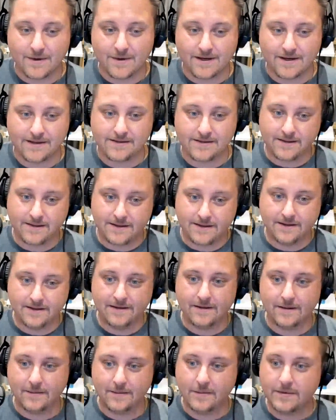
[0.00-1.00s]
but it's
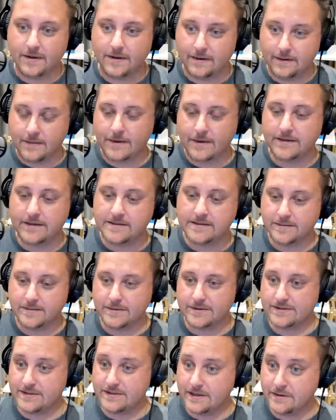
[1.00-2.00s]
the
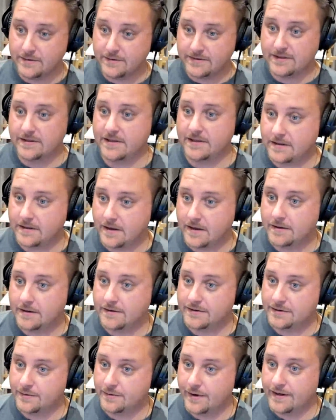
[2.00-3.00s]
customers that use the
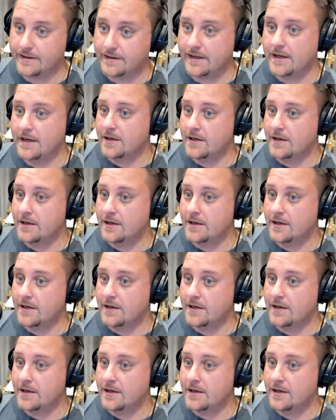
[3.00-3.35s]
technology, right?